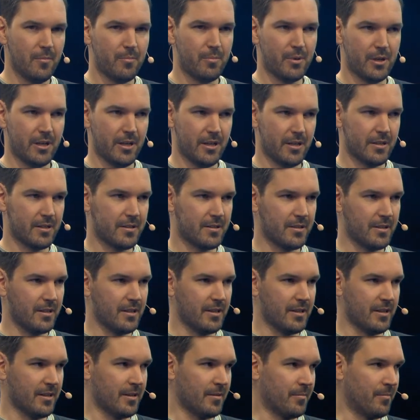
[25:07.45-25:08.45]
but
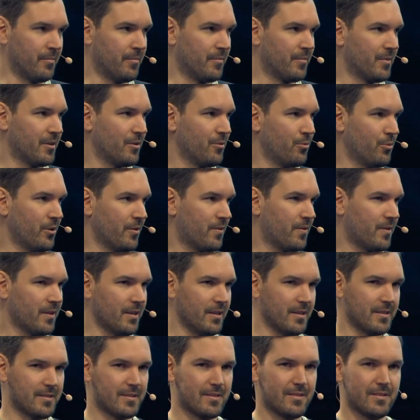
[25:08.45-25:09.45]
um, with
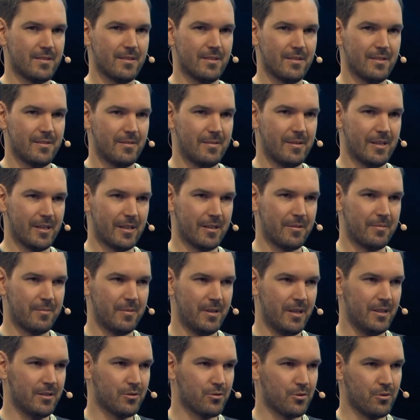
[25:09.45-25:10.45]
these like
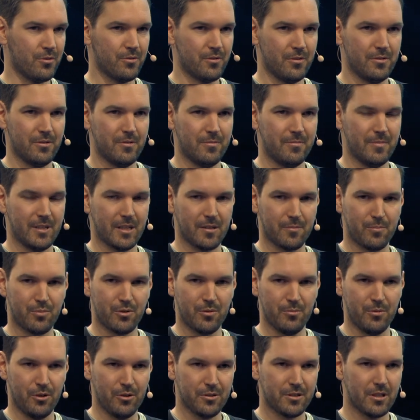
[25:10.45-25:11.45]
internal like
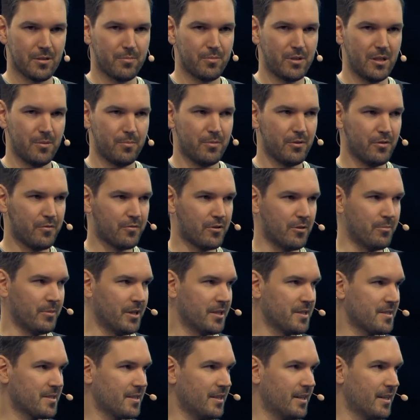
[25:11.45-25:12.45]
promoting people from
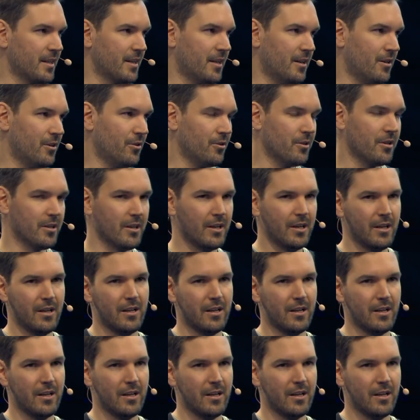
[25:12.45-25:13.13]
inside out